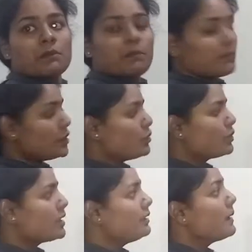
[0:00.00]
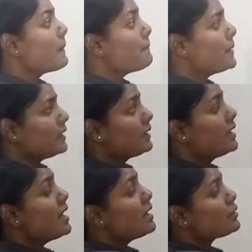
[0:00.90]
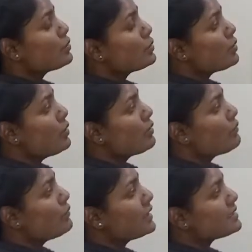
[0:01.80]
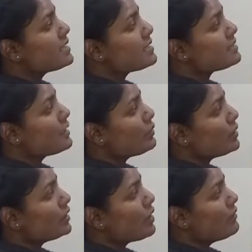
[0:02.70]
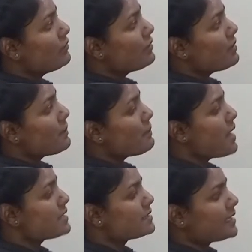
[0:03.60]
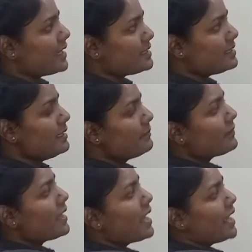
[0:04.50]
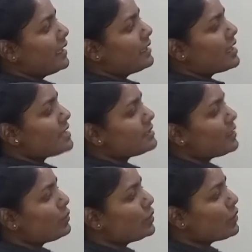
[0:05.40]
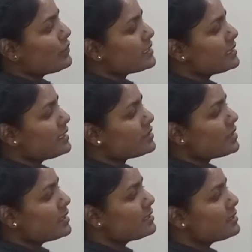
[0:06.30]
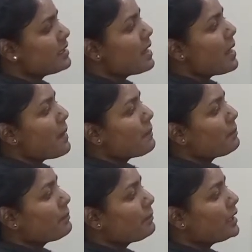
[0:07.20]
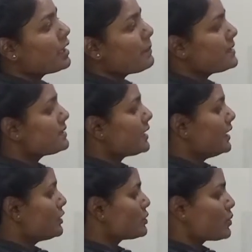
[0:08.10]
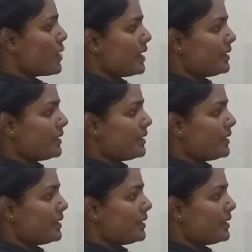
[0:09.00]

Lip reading: Newton, but you know what is the SI unit of mass, kg, and SI unit of acceleration is meter per second square.